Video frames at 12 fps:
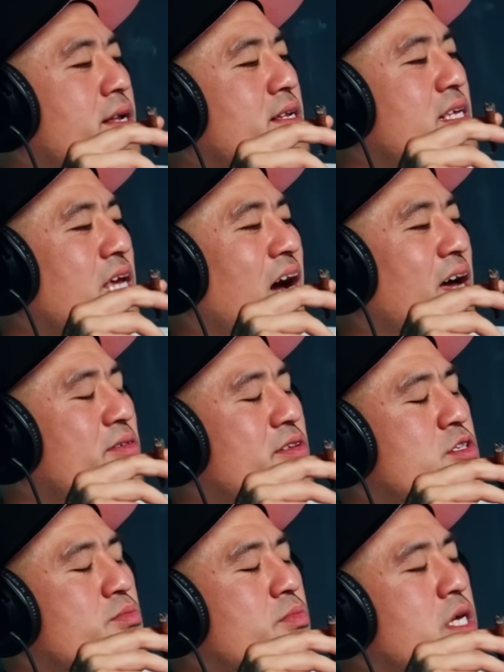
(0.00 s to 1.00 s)

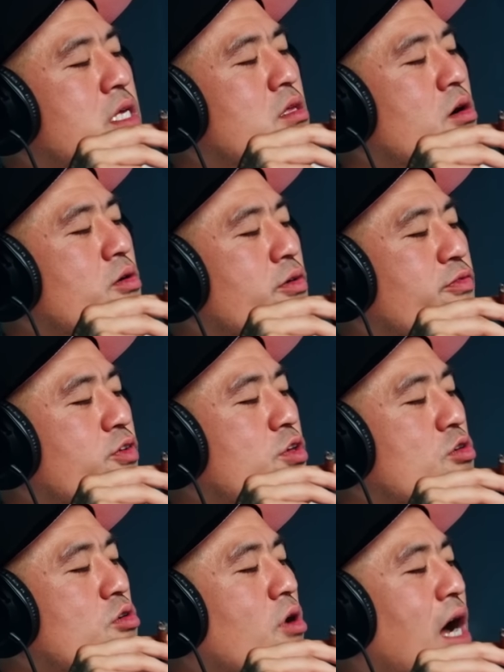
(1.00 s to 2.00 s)
And to me though, for
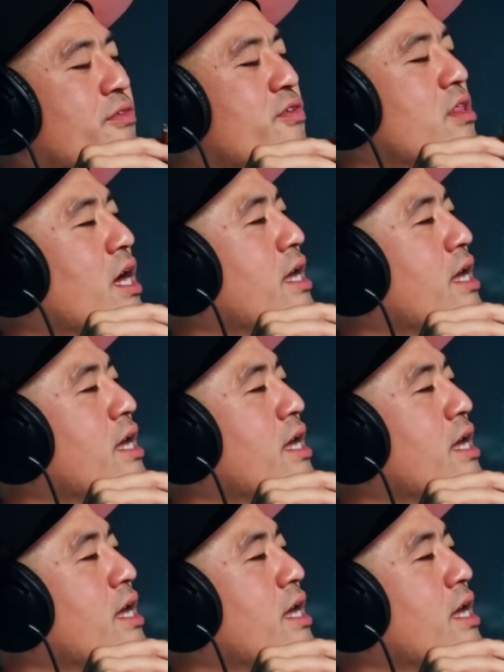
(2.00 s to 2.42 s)
you, even I feel